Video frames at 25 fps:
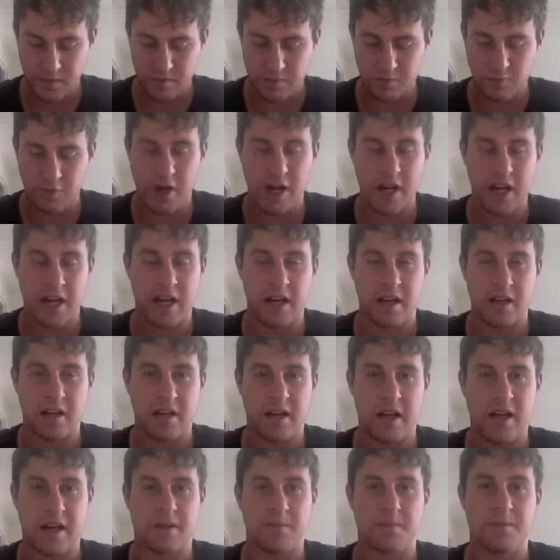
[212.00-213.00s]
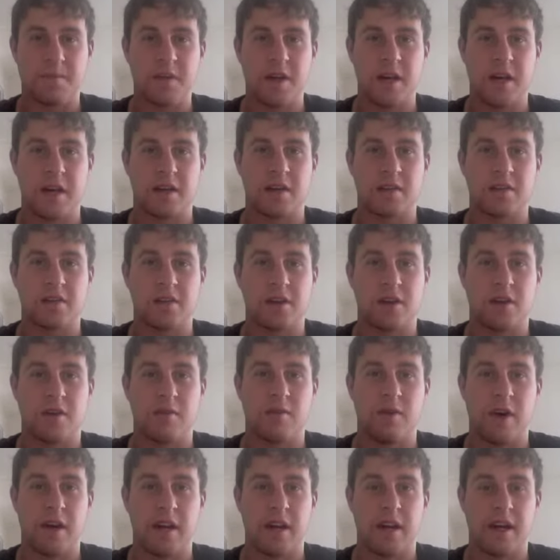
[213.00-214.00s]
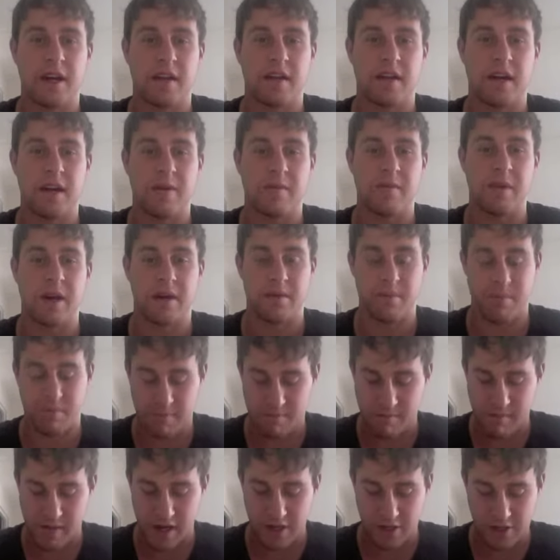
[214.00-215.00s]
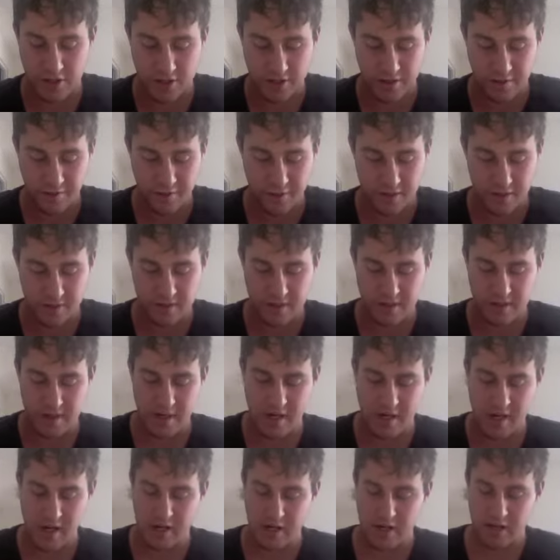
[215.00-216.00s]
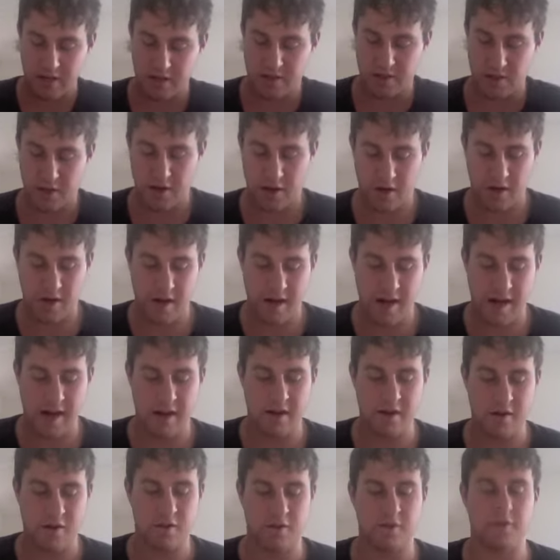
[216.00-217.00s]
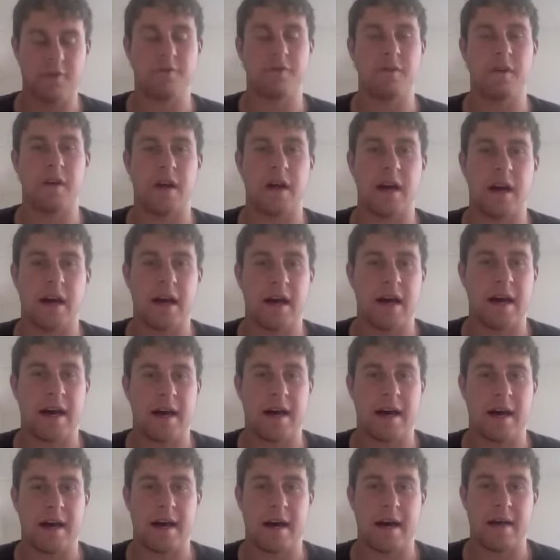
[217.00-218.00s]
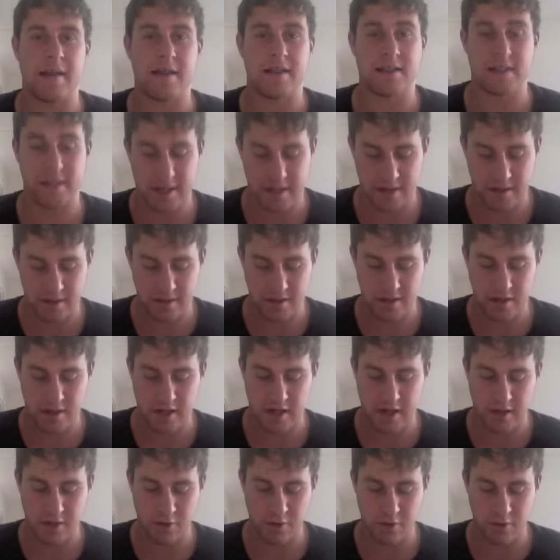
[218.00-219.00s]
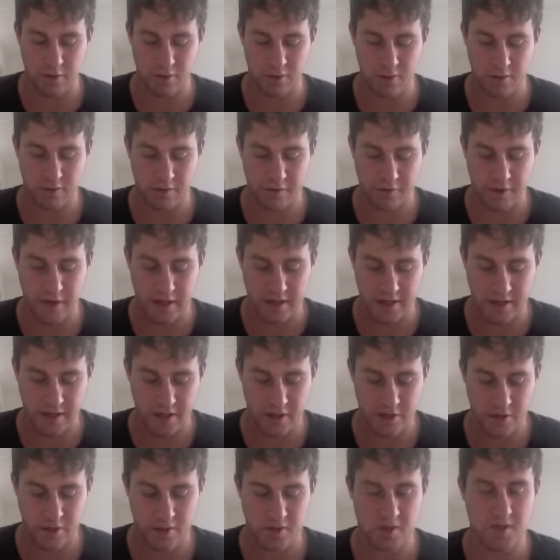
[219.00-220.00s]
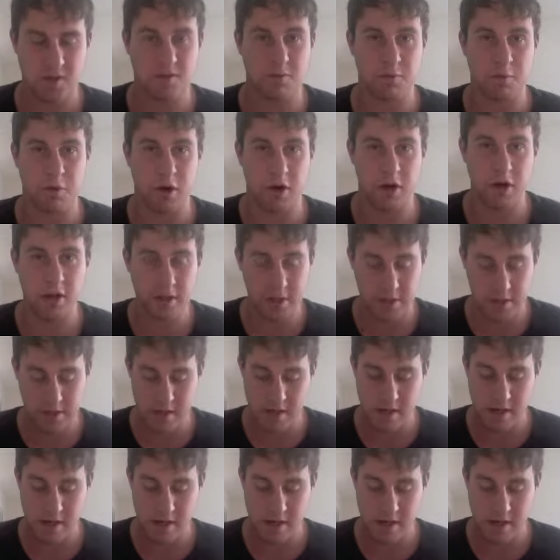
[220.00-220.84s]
reading out aloud. Yeah, so reading out aloud made a major difference. So out of the second cycle, reflecting on SWOT,